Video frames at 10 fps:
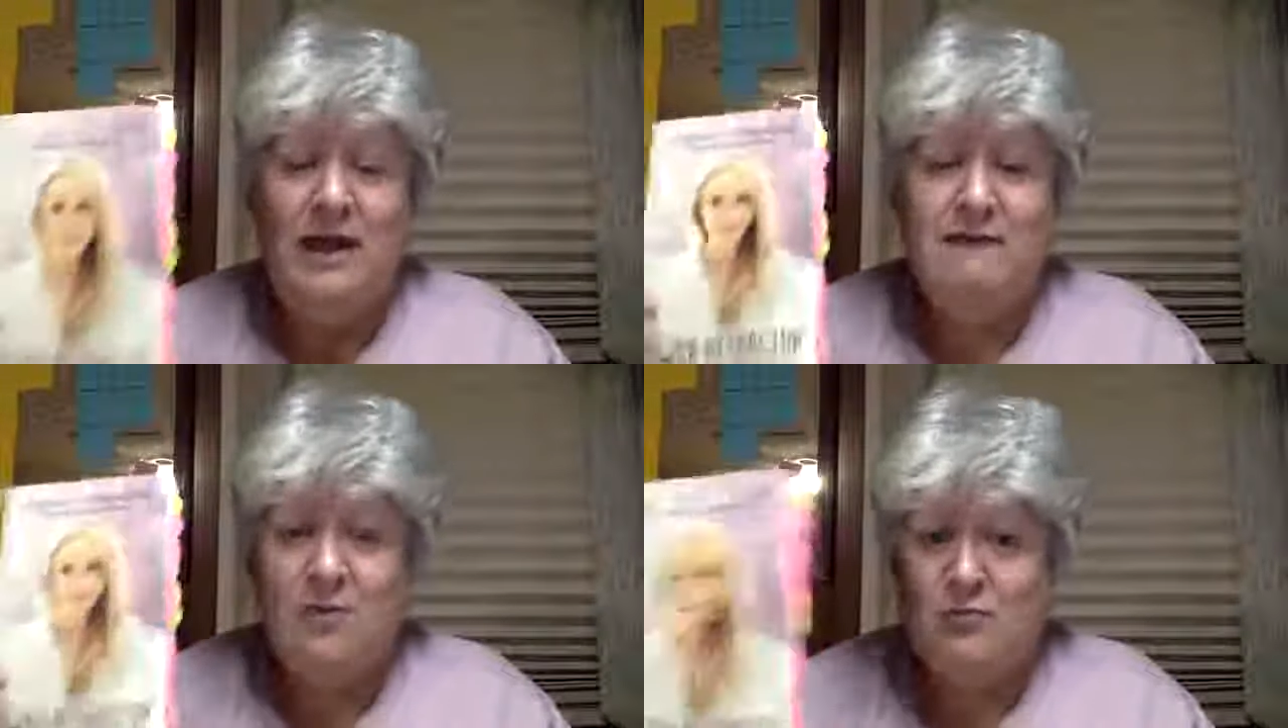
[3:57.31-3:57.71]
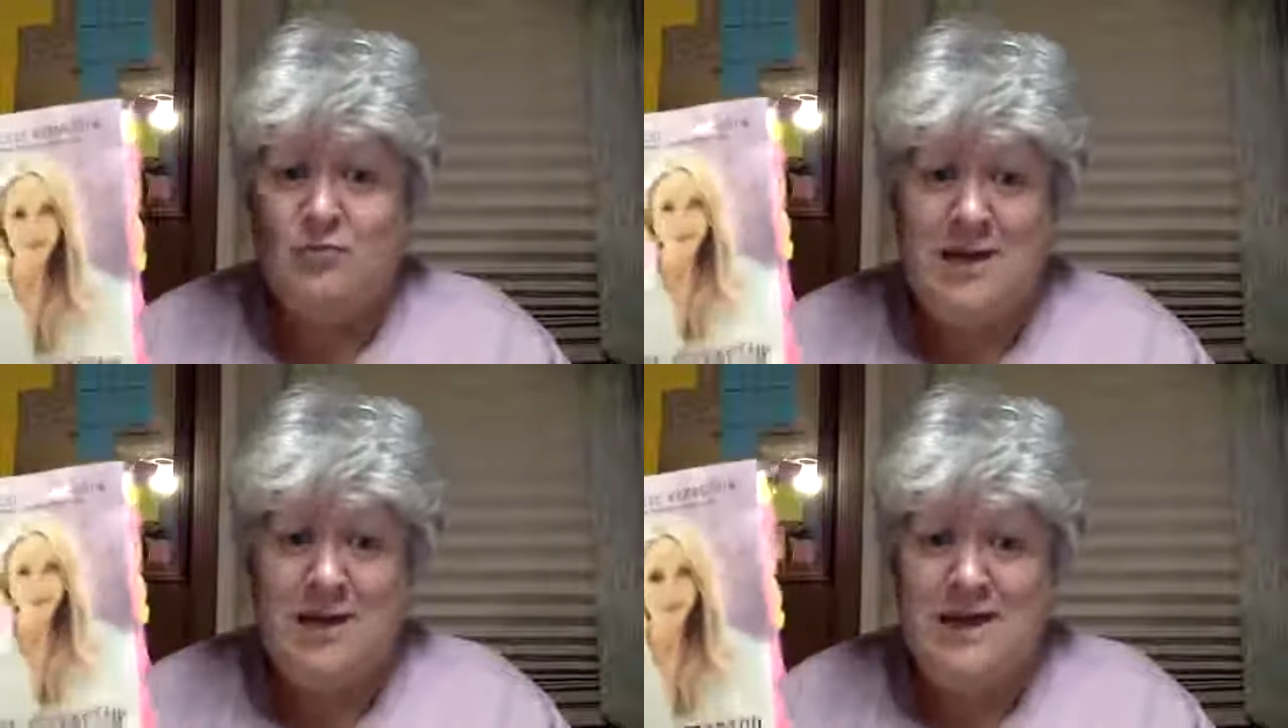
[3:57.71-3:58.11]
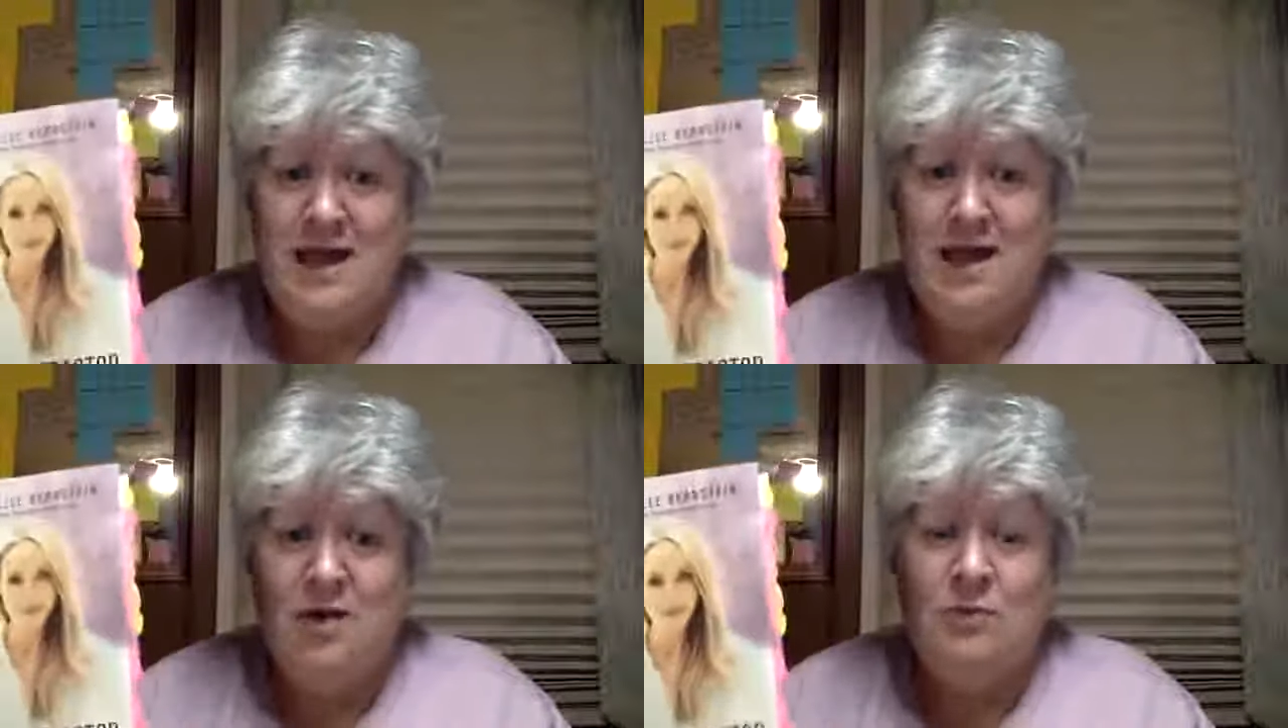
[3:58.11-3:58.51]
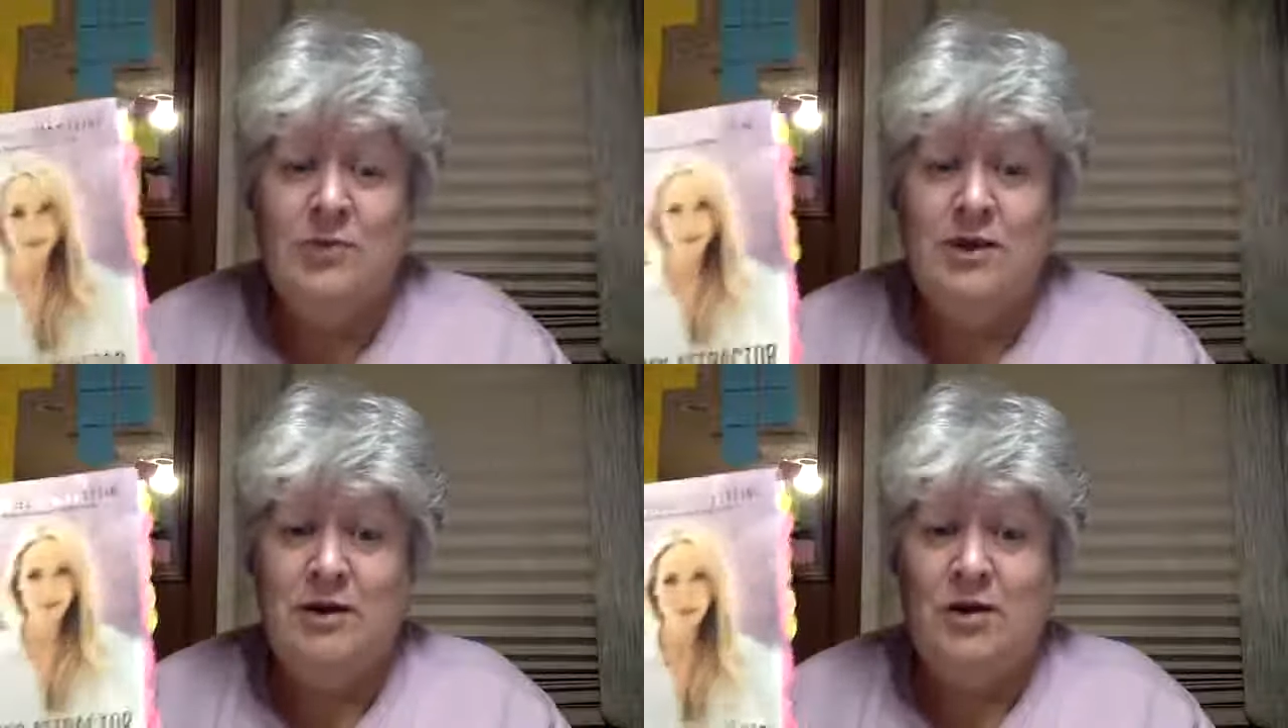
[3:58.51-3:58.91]
And for right now, when
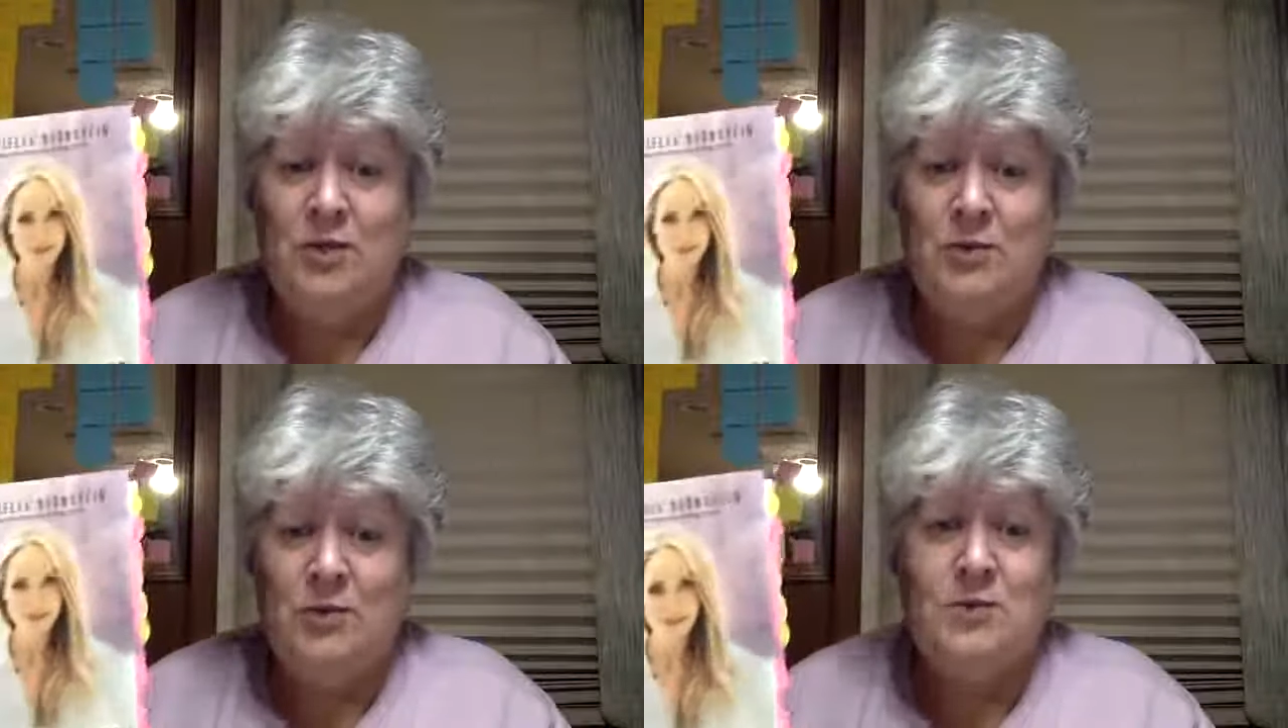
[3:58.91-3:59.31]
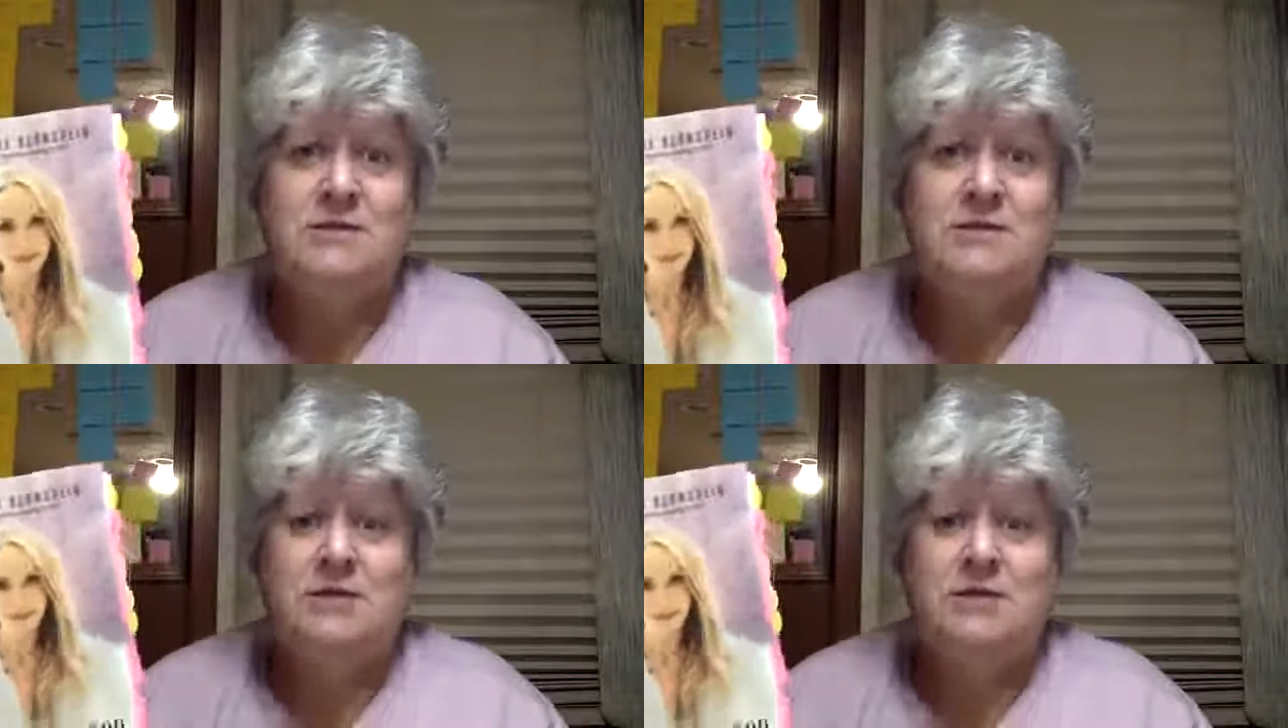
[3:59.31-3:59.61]
we're going through this